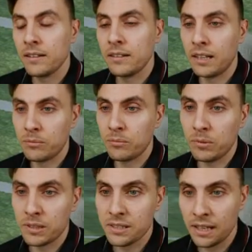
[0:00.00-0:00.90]
like
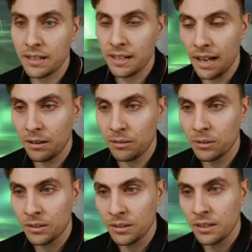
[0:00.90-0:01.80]
we're seeing now,
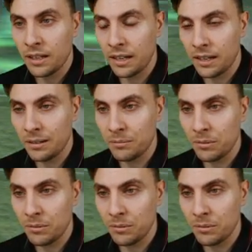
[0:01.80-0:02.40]
um,